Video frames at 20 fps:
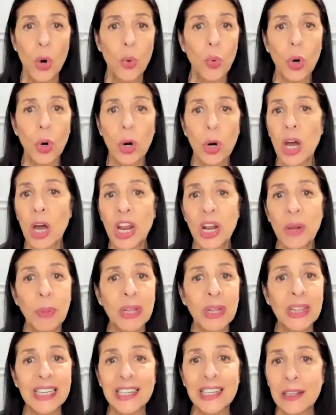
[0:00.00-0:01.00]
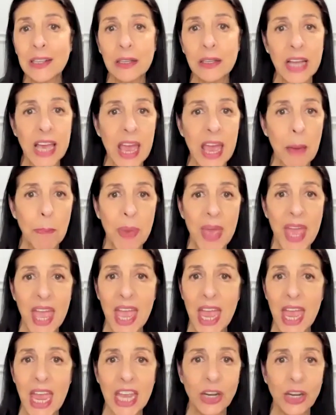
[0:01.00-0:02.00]
work on a political
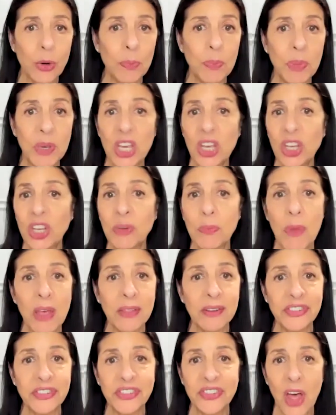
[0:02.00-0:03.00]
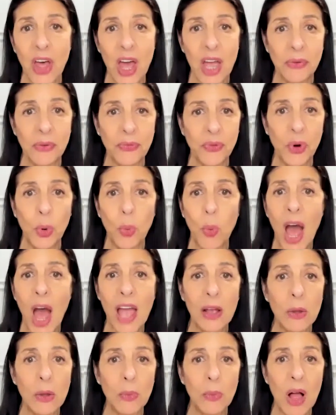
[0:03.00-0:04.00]
campaign or be at your mother's side for a
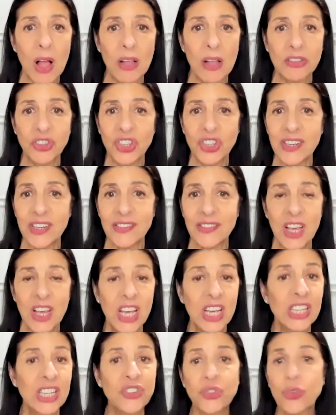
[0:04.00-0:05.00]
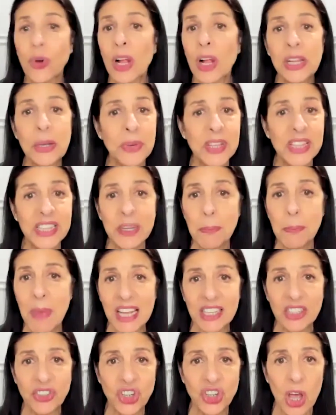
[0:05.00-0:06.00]
while while she's struggling with
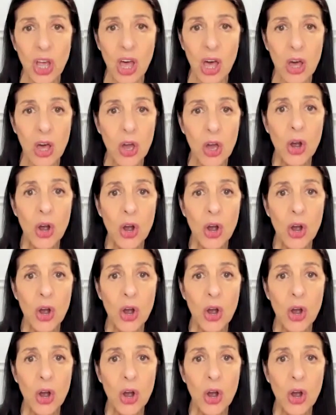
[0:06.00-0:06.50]
dementia.